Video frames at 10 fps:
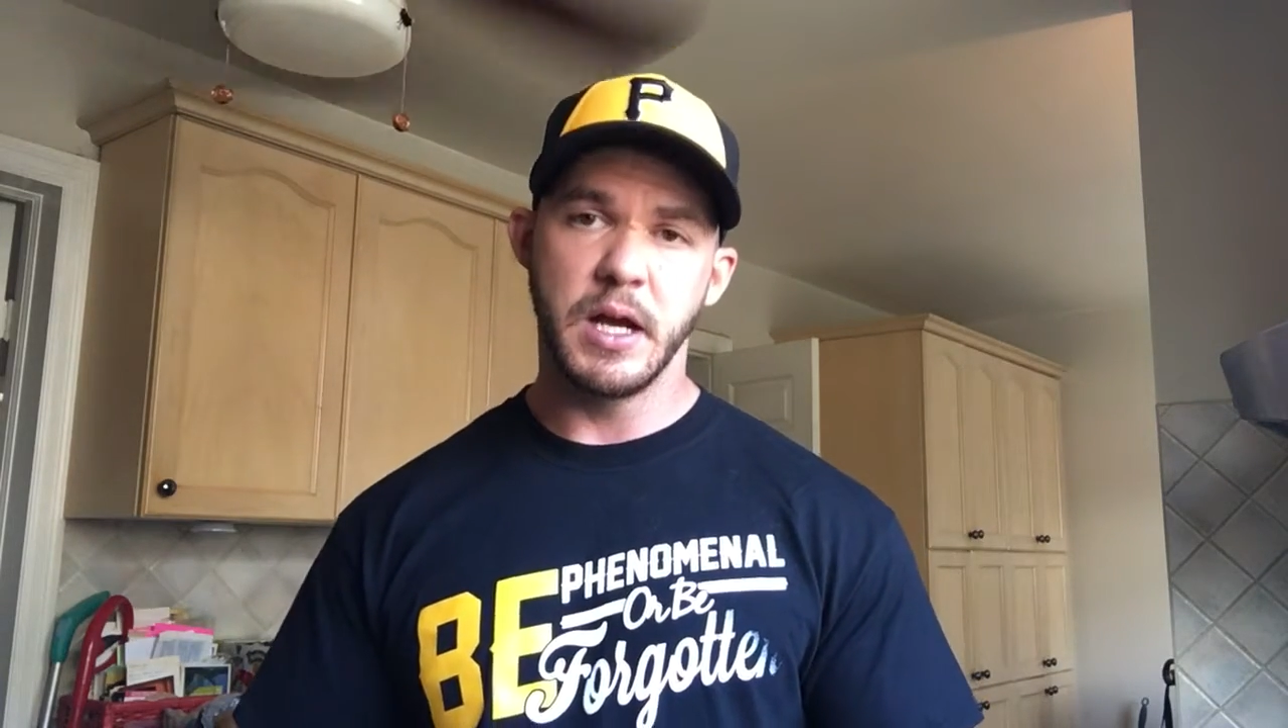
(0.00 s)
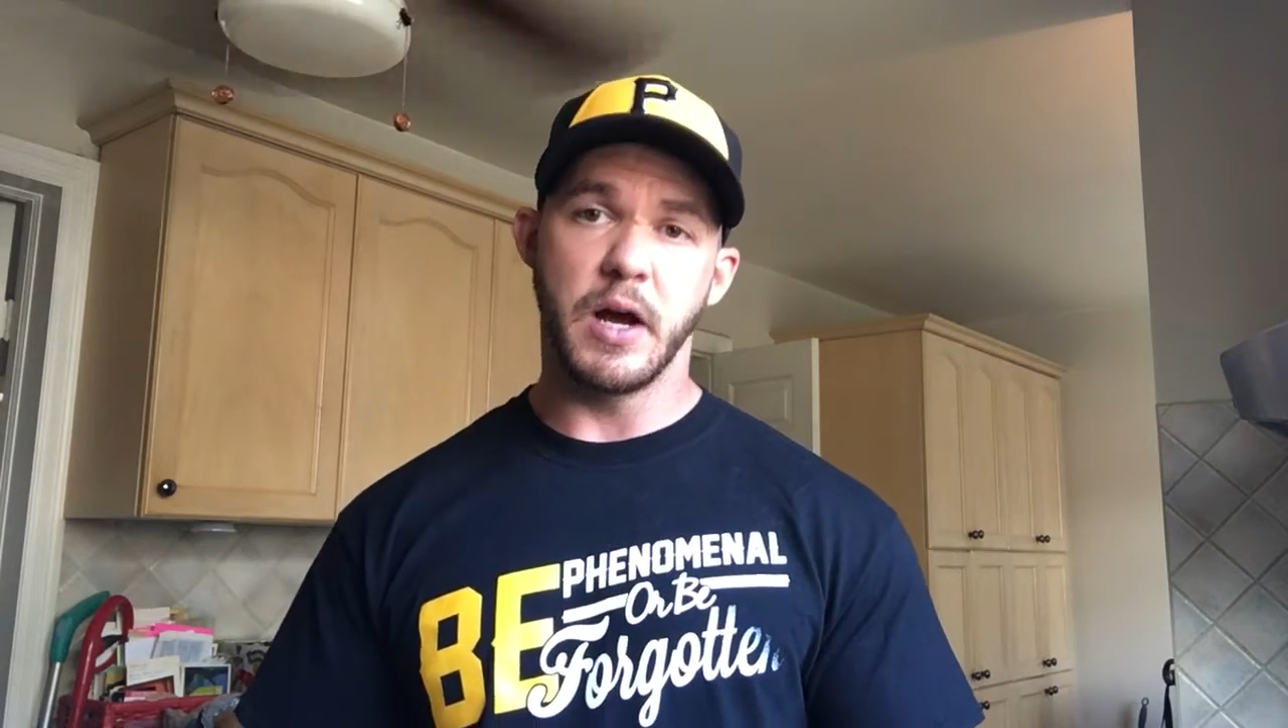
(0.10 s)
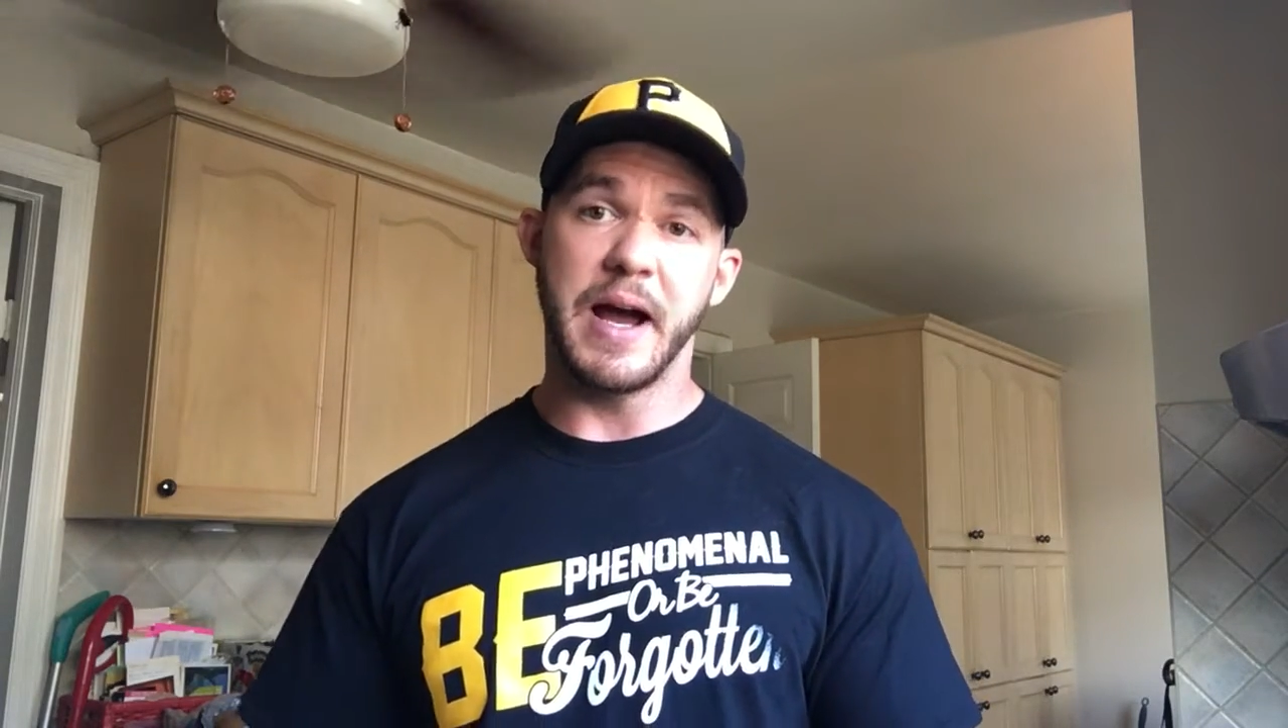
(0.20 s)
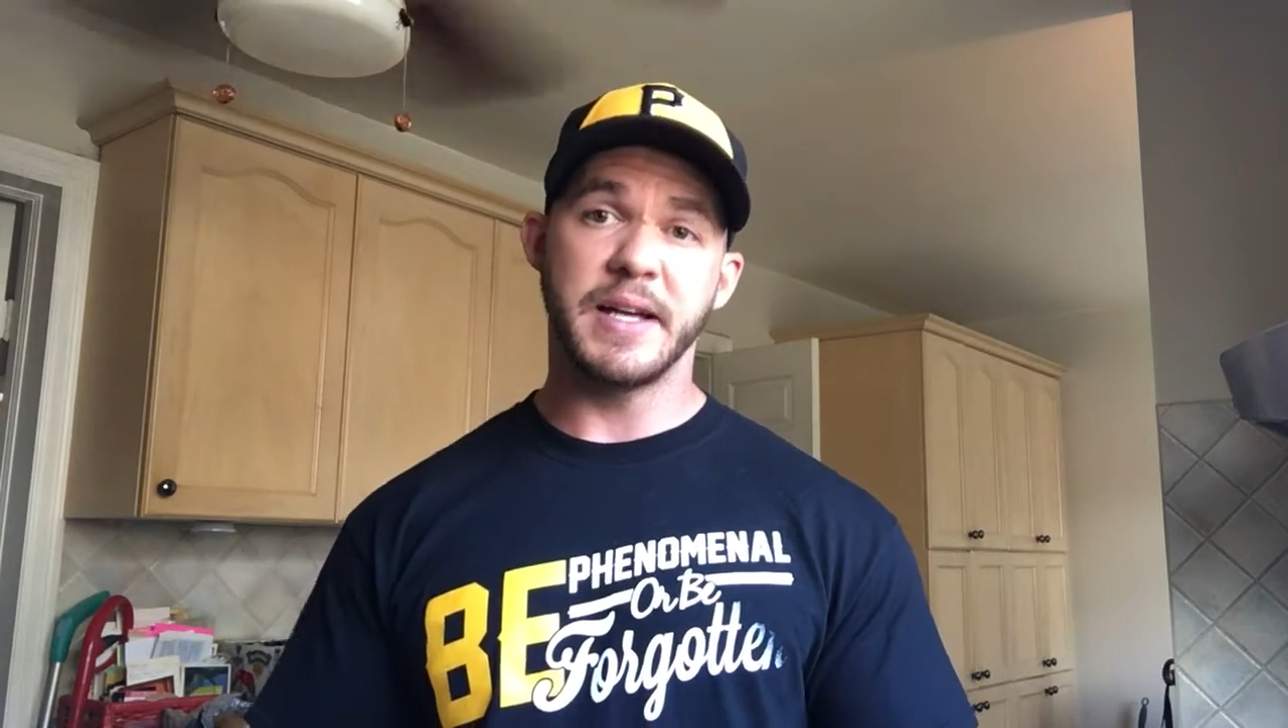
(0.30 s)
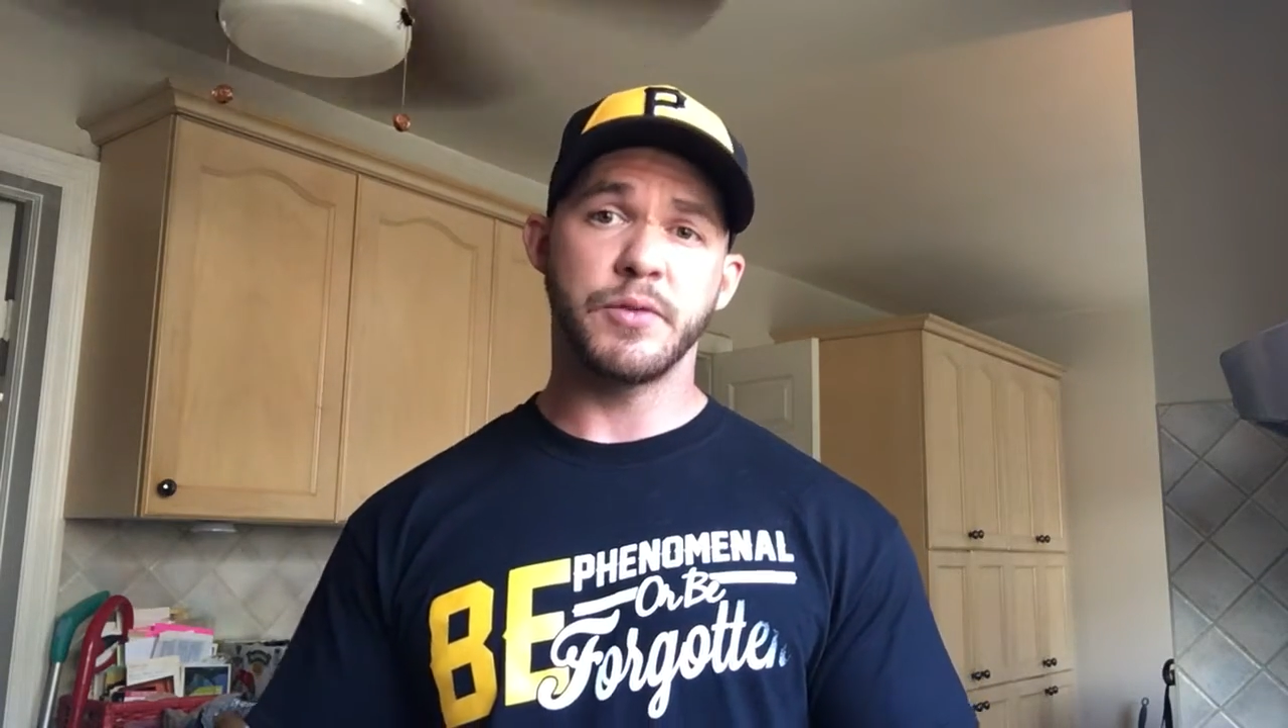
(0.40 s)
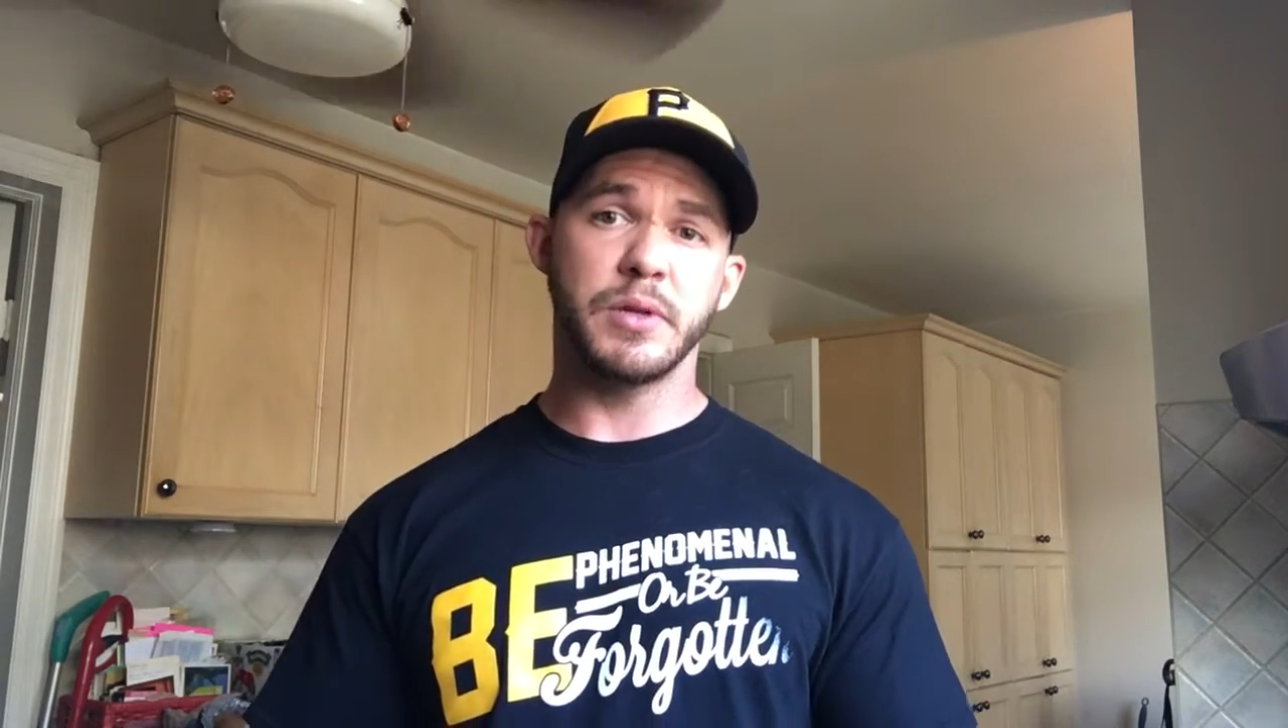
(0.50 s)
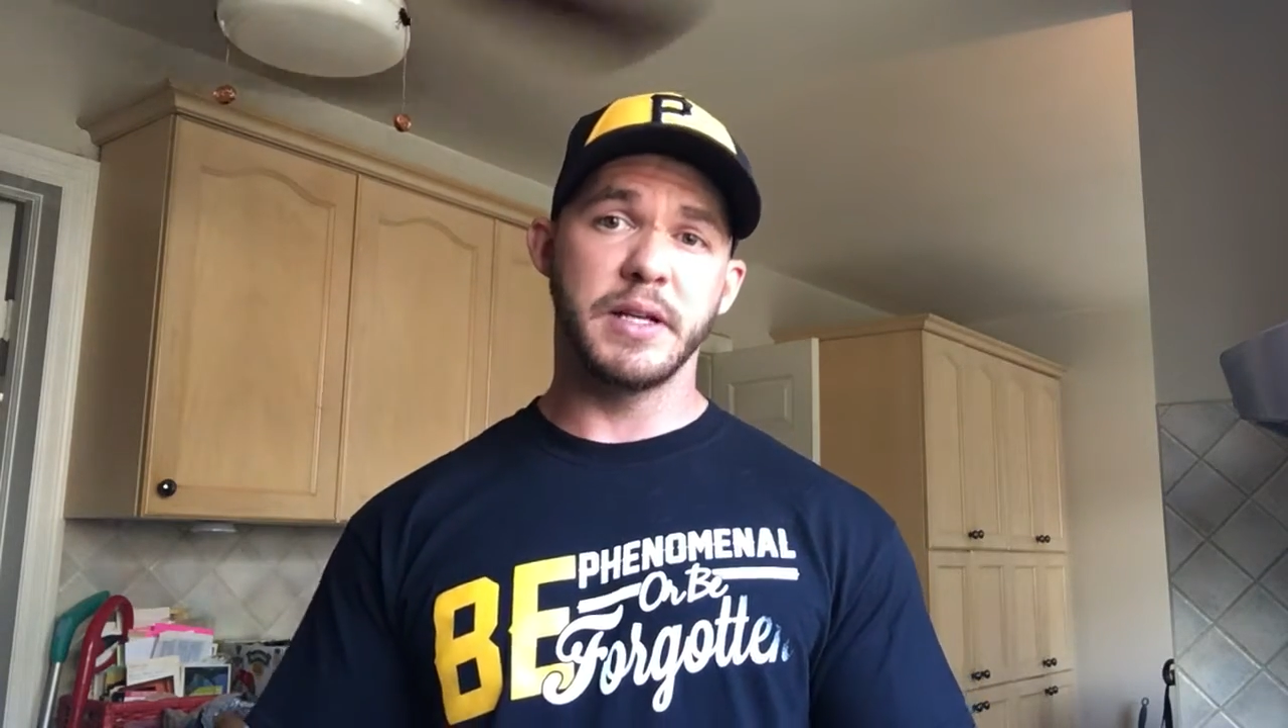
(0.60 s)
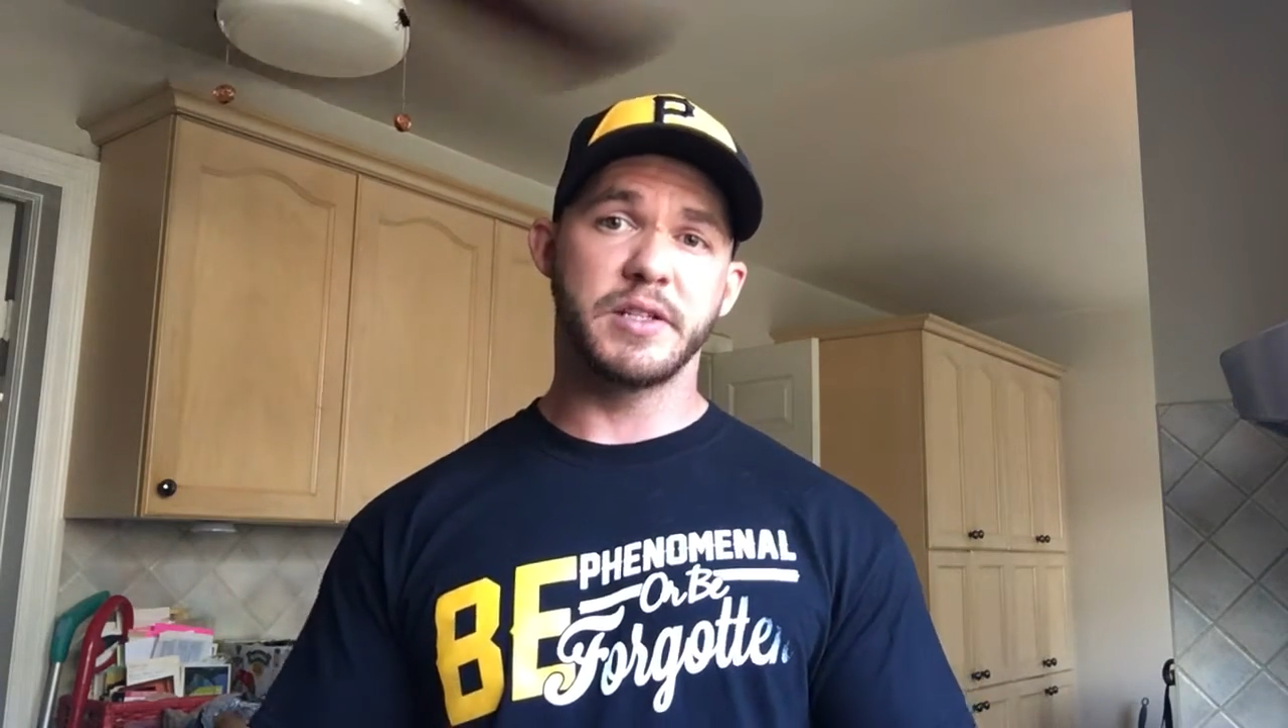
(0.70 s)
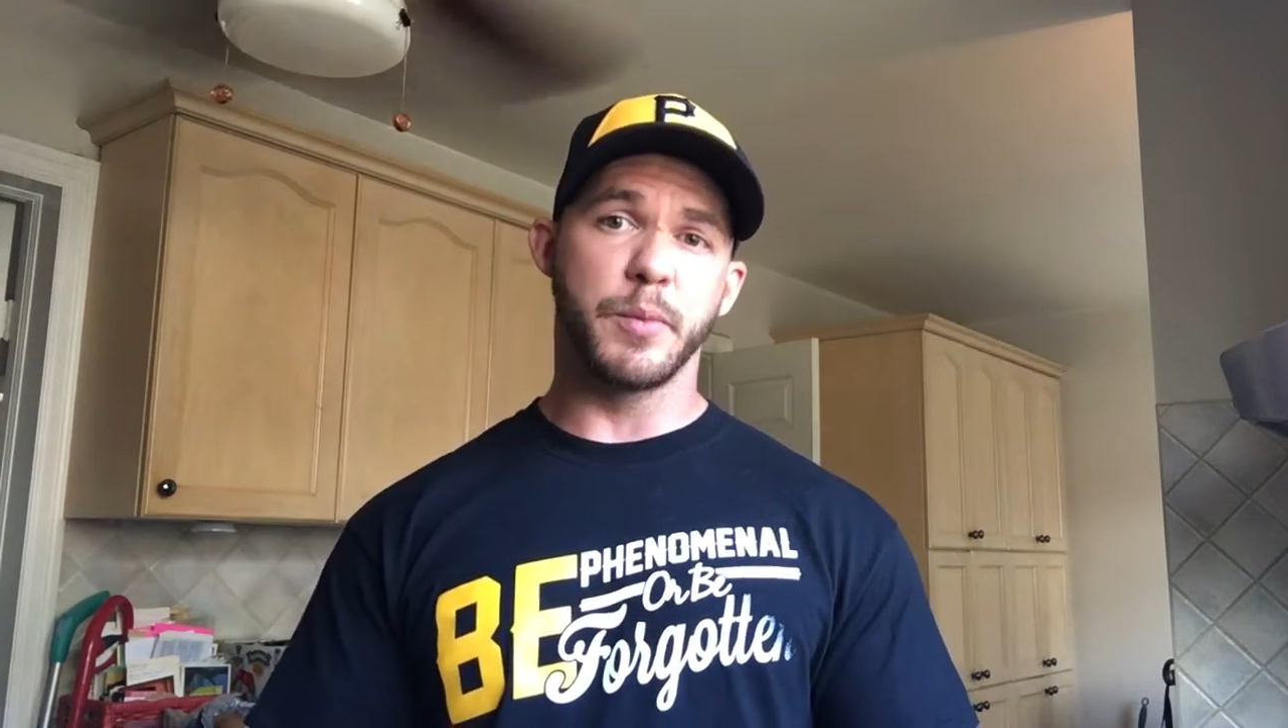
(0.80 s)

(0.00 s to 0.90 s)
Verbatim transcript: Now, as it relates